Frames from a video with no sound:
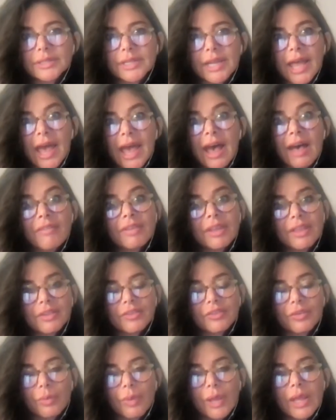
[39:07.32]
and having
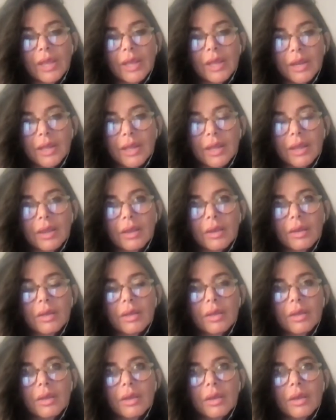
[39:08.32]
this awakening,
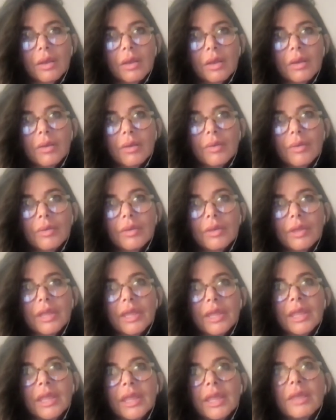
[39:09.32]

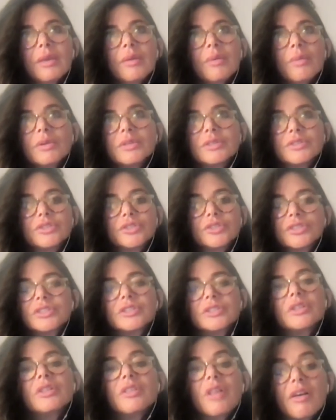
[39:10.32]
he was just
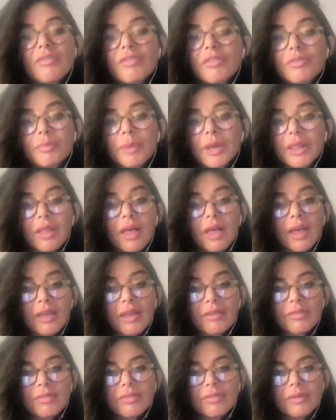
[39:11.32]
the love of my
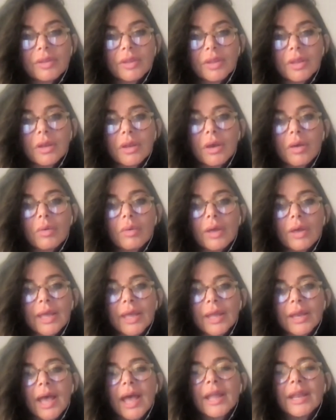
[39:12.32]
life you know,
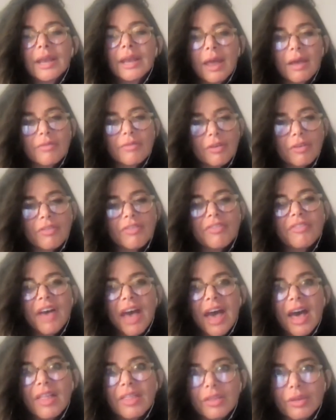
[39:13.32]
and I never
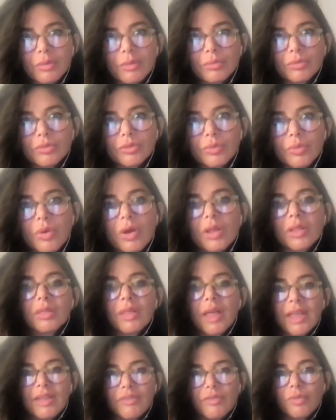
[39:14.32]
fathomed what
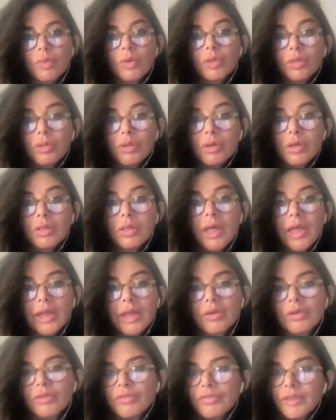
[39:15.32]
life would look
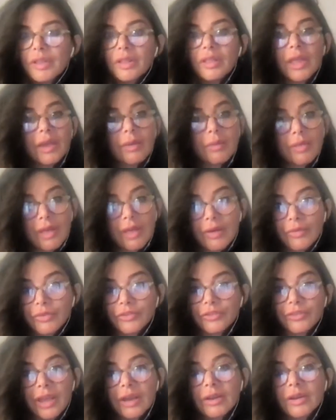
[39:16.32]
like or feel like without
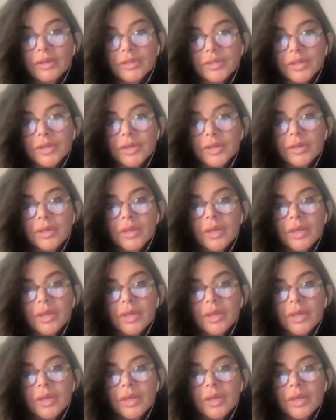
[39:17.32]
this character.